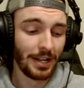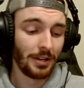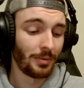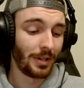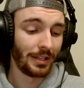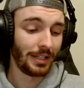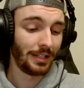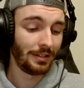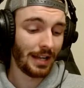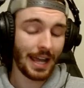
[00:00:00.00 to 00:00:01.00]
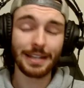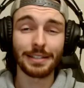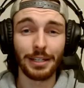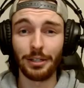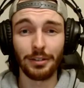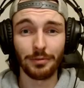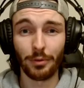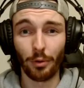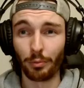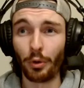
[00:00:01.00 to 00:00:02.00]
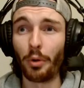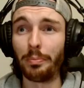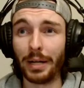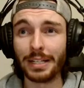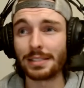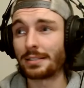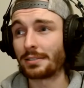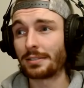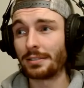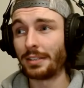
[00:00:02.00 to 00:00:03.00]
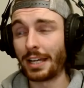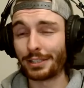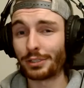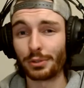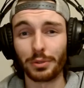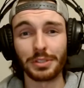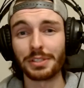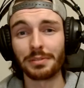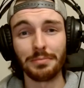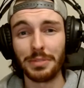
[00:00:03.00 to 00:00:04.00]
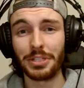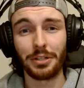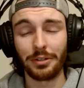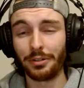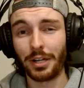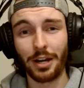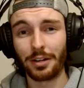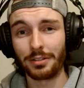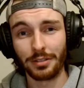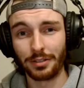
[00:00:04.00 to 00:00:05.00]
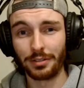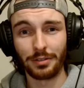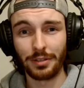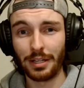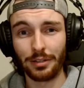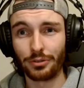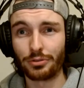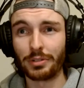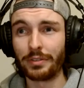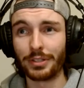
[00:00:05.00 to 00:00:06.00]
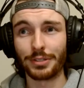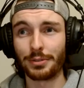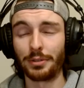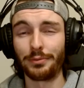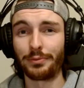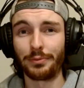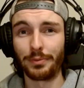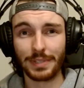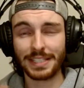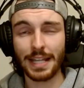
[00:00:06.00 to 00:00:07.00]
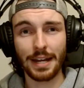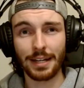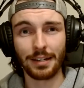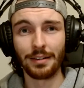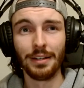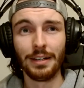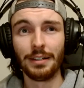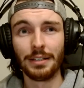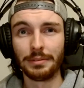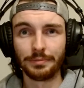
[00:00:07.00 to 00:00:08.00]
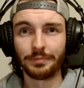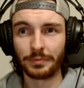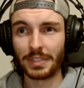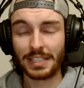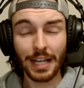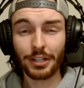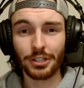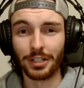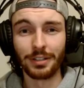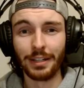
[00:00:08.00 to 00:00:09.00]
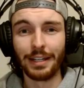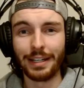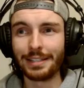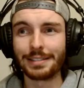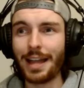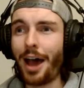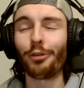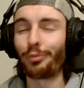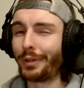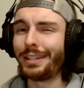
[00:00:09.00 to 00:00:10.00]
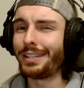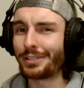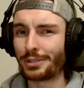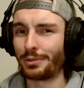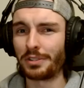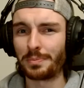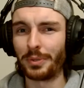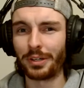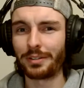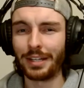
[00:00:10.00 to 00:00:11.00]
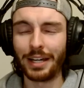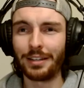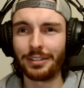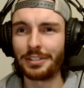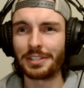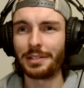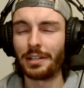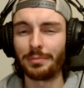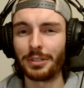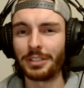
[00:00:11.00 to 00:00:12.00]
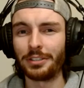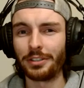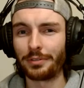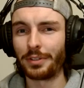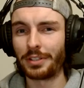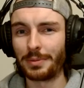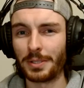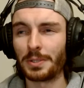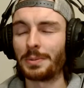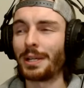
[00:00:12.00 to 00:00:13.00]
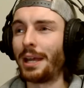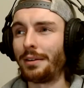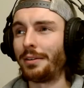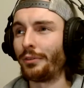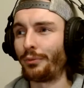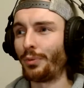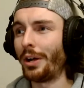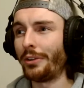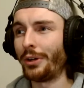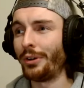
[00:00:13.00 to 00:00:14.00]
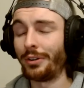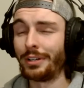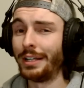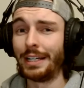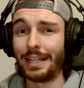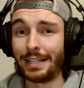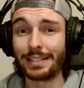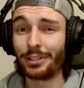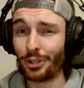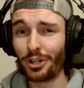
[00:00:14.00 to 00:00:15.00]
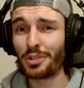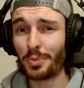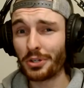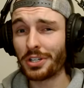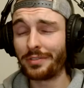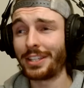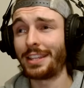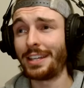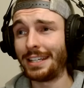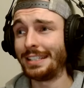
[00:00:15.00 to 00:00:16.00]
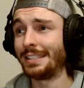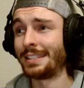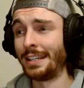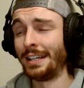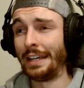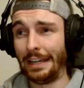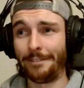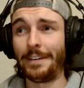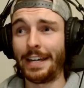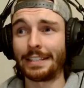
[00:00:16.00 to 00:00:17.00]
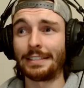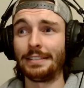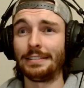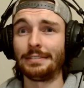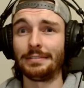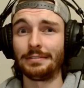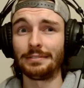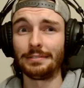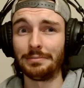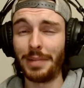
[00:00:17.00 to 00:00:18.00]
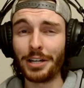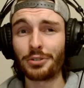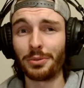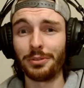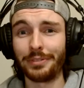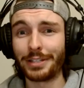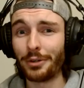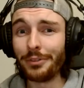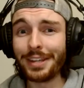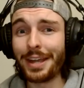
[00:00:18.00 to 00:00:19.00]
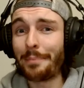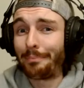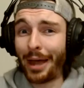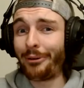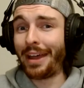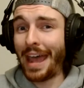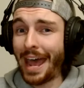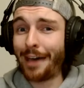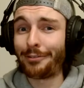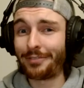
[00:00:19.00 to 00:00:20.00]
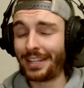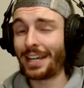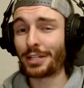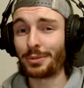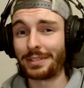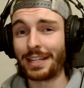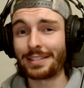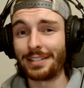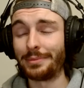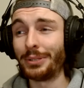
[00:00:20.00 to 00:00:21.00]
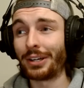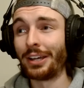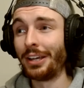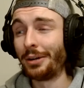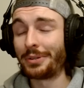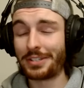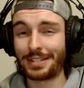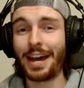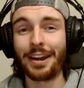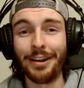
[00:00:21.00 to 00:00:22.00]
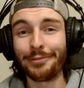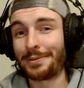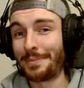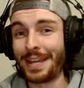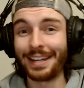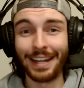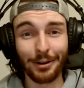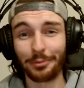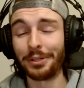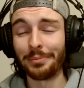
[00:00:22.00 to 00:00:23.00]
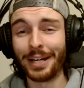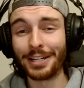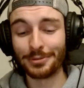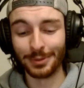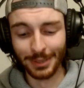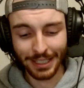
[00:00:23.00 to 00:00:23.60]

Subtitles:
While it has a robust, like, source material, character-driven sort of setting section, it is not really a source book. There isn't enough material there for it to be a source book. And while there is a large portion of it that is, in fact, module, that's only about half of the actual text in the book, which is not enough to make it a real module.